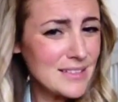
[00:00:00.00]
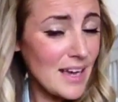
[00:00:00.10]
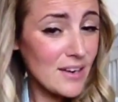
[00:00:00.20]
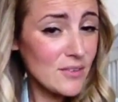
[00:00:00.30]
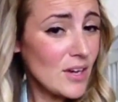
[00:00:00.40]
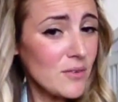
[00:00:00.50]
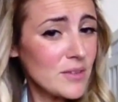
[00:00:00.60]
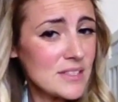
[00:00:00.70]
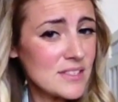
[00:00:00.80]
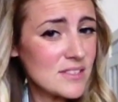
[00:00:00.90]
I don't know,
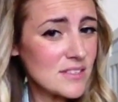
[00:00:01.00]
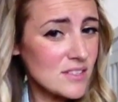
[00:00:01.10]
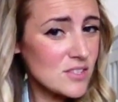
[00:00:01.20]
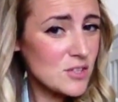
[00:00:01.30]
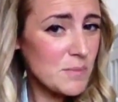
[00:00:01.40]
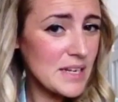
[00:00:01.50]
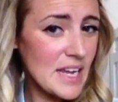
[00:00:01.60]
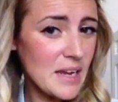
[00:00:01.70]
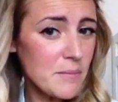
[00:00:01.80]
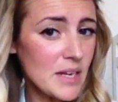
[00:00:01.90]
it's a stupid
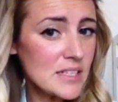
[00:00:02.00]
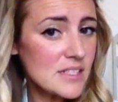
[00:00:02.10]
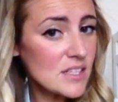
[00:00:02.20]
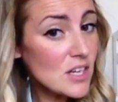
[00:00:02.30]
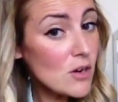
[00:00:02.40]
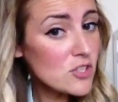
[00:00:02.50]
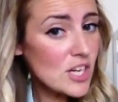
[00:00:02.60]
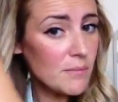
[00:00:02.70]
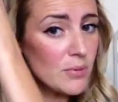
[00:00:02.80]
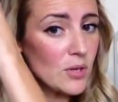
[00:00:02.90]
name, but it's the no
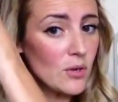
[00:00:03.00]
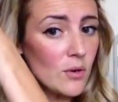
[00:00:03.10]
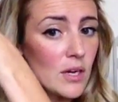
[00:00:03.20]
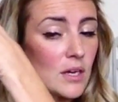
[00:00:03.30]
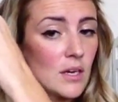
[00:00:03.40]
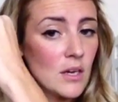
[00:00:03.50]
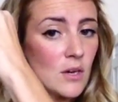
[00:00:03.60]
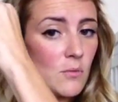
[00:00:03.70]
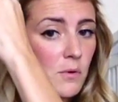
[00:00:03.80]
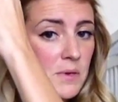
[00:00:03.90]
shampoo,
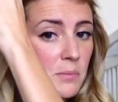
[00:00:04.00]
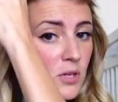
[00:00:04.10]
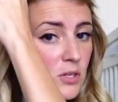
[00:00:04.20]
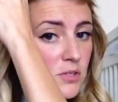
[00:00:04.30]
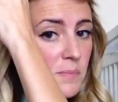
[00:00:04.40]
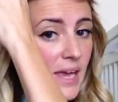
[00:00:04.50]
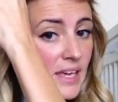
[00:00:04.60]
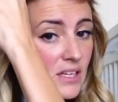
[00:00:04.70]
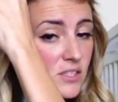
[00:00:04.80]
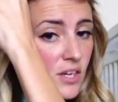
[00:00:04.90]
where people use
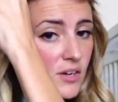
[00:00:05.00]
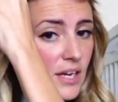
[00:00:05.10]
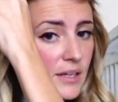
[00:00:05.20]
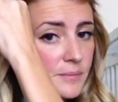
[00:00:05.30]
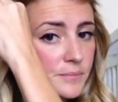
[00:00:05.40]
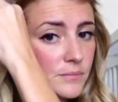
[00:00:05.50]
baking soda